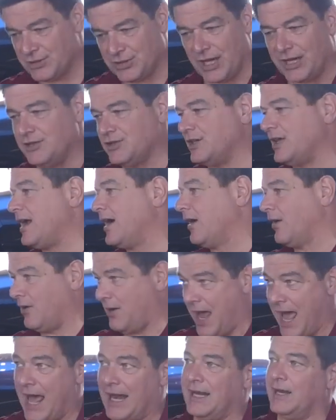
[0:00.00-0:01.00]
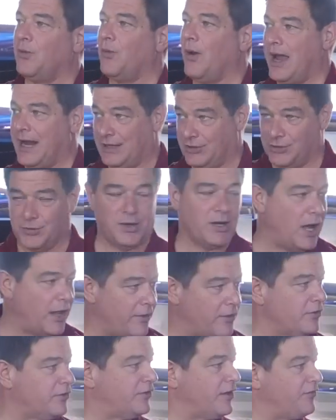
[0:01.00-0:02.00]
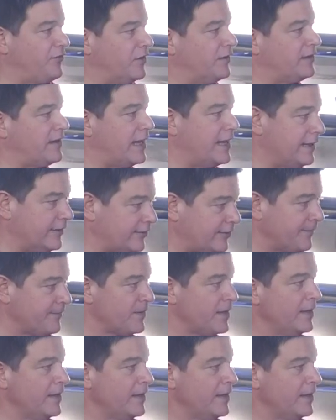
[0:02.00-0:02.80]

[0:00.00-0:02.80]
changing aero, adding weight, doing all those different things.